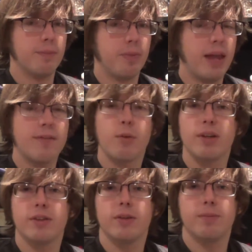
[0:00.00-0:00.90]
They have a
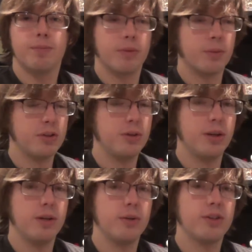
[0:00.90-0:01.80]
whistle, which you
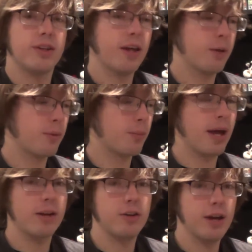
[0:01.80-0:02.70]
can use to teleport
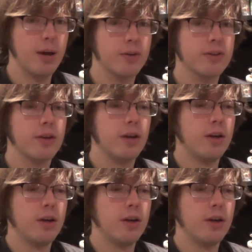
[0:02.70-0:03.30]
back to your house,